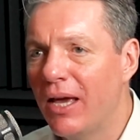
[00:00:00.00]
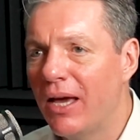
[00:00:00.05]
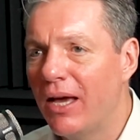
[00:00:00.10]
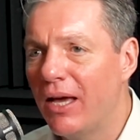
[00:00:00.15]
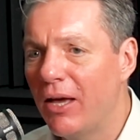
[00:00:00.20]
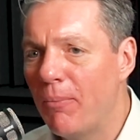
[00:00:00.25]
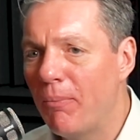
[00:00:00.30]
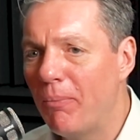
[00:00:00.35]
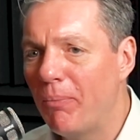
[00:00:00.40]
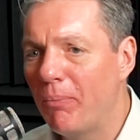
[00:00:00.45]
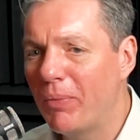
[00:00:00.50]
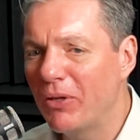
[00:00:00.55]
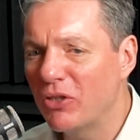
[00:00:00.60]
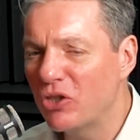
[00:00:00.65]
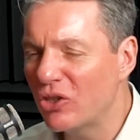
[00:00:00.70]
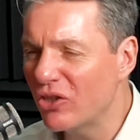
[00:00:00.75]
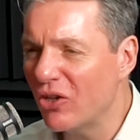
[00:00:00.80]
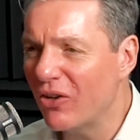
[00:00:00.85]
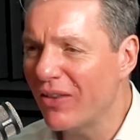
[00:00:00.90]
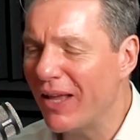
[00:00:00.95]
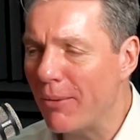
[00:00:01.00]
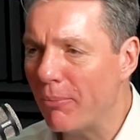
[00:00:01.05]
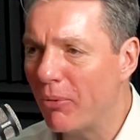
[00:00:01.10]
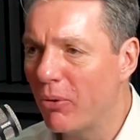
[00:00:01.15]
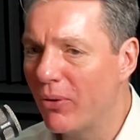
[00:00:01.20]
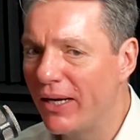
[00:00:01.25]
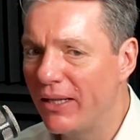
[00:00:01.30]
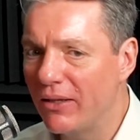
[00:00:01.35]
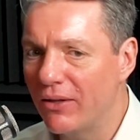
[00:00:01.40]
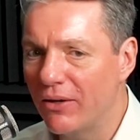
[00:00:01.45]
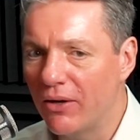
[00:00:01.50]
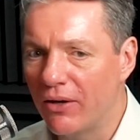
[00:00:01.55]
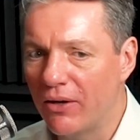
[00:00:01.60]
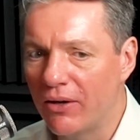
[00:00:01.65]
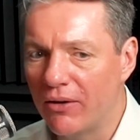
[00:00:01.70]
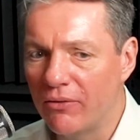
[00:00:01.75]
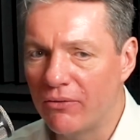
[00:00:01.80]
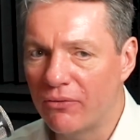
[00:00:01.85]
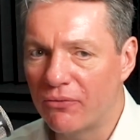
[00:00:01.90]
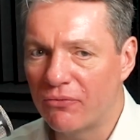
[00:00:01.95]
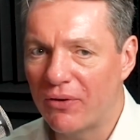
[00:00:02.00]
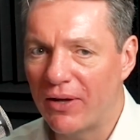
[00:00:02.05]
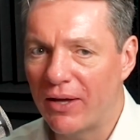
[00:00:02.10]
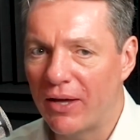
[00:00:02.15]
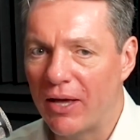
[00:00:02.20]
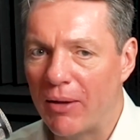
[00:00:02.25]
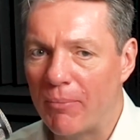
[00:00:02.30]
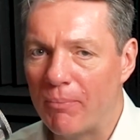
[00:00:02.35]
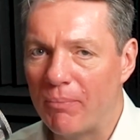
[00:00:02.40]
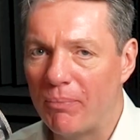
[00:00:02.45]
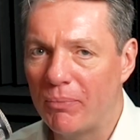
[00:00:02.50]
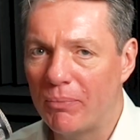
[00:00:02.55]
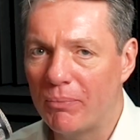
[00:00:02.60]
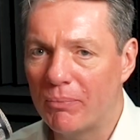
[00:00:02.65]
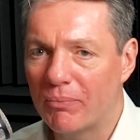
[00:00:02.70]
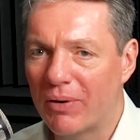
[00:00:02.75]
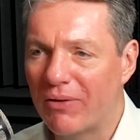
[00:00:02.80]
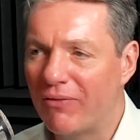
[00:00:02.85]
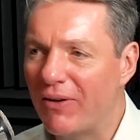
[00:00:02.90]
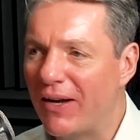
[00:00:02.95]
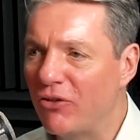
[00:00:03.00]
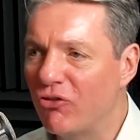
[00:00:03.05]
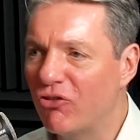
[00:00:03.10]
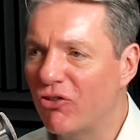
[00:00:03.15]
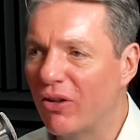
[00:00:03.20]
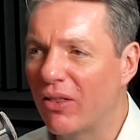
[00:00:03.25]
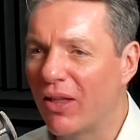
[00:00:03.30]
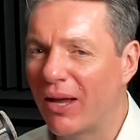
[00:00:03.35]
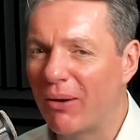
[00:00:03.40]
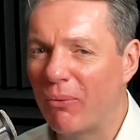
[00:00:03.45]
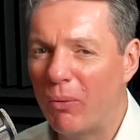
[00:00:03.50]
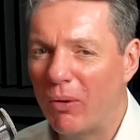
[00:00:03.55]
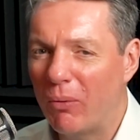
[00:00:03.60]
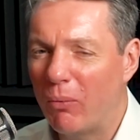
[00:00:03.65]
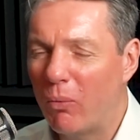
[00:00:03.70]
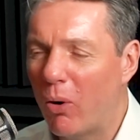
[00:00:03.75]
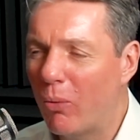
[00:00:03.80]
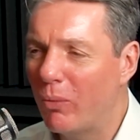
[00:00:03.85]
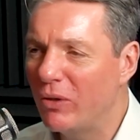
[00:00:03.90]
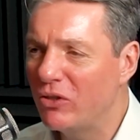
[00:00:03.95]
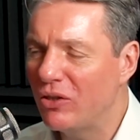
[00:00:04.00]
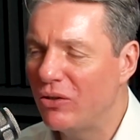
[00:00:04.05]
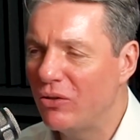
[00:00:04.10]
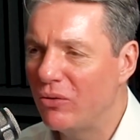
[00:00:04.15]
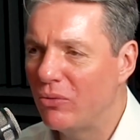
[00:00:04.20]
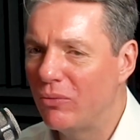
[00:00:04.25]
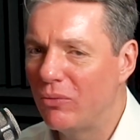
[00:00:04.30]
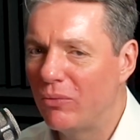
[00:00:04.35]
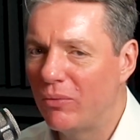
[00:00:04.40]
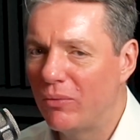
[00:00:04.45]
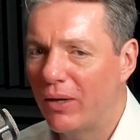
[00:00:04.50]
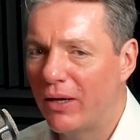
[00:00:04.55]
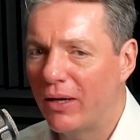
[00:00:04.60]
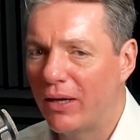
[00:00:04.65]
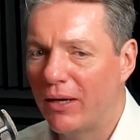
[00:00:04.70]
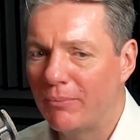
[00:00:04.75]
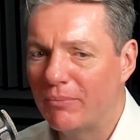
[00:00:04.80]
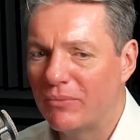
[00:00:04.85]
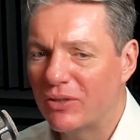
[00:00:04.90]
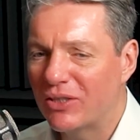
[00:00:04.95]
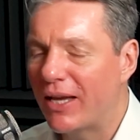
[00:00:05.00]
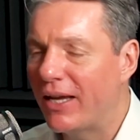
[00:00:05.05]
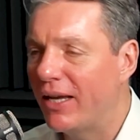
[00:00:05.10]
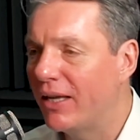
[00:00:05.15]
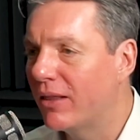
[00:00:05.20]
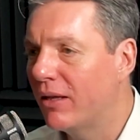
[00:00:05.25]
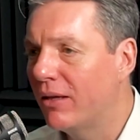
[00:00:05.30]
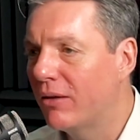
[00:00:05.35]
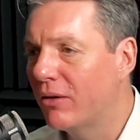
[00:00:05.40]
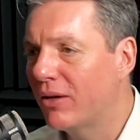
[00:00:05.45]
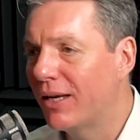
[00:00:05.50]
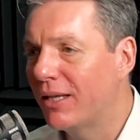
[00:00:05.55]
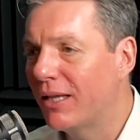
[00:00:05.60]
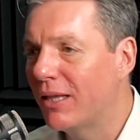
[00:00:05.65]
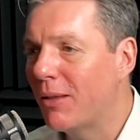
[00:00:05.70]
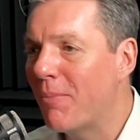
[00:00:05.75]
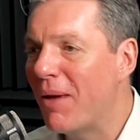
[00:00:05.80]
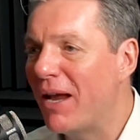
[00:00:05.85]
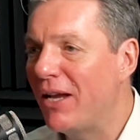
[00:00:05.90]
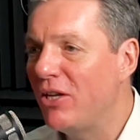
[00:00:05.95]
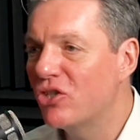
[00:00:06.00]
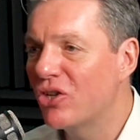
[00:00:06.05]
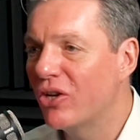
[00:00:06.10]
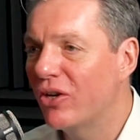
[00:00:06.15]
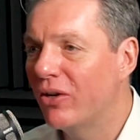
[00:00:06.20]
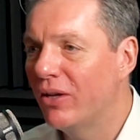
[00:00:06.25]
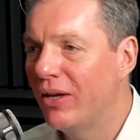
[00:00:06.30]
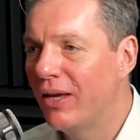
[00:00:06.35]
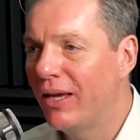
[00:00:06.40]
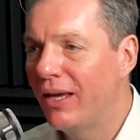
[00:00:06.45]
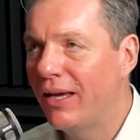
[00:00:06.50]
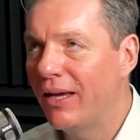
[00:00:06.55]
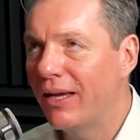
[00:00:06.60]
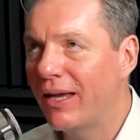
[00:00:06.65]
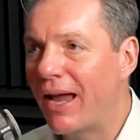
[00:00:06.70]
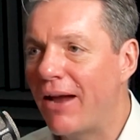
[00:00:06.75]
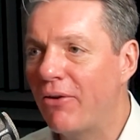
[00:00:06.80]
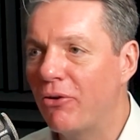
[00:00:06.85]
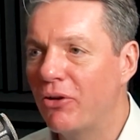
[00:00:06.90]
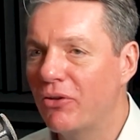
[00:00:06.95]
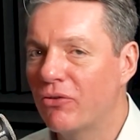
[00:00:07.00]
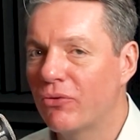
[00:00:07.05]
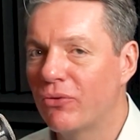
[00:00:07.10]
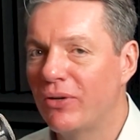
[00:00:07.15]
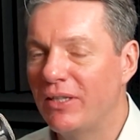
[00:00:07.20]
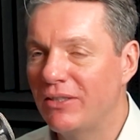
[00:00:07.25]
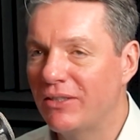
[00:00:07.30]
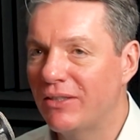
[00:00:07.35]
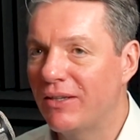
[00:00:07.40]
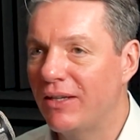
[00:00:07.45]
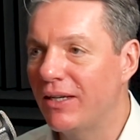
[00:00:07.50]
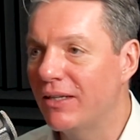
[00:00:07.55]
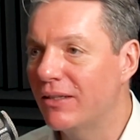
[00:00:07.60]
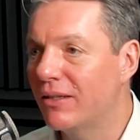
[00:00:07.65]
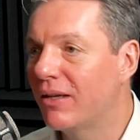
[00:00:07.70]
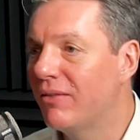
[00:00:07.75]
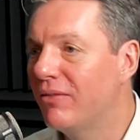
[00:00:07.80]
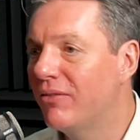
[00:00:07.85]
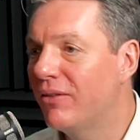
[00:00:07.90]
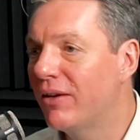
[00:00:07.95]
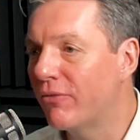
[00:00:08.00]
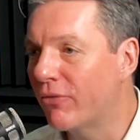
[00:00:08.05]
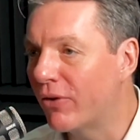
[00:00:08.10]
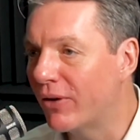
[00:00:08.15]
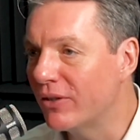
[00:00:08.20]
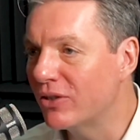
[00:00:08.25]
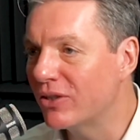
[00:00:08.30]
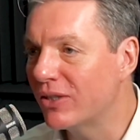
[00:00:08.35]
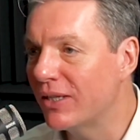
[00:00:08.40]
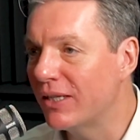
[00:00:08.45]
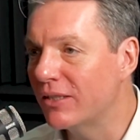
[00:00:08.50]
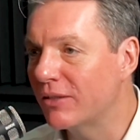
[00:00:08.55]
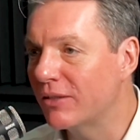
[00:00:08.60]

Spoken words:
But just on that point of prevention, like what would you say are the kind of the major characteristic differences